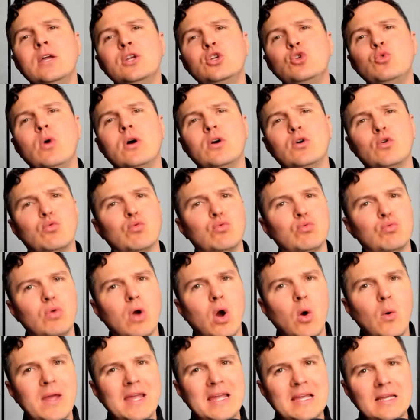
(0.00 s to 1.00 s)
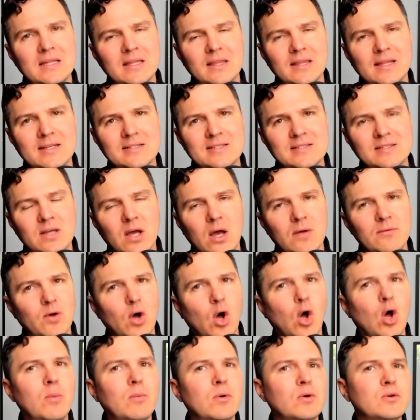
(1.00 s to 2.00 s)
to a growing list of
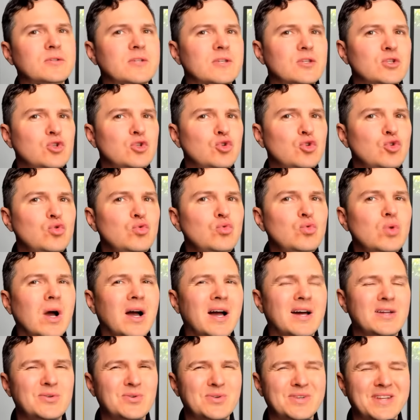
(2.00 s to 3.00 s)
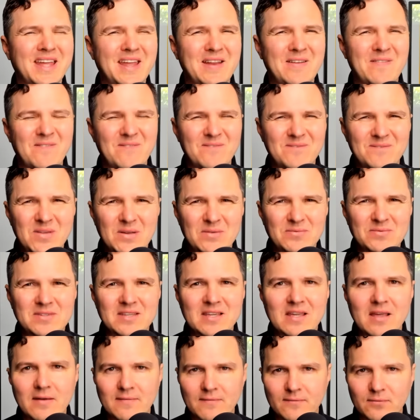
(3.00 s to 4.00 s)
almost two hundred
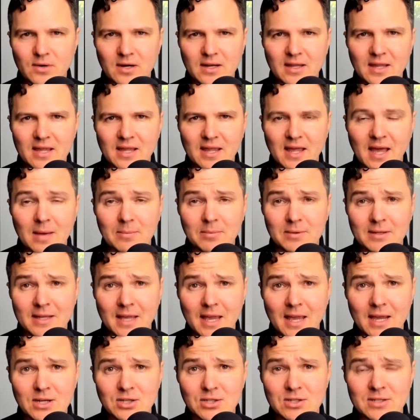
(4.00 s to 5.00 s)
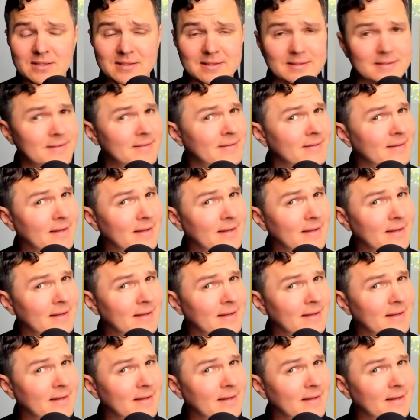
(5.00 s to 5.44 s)
fifty freaking applications.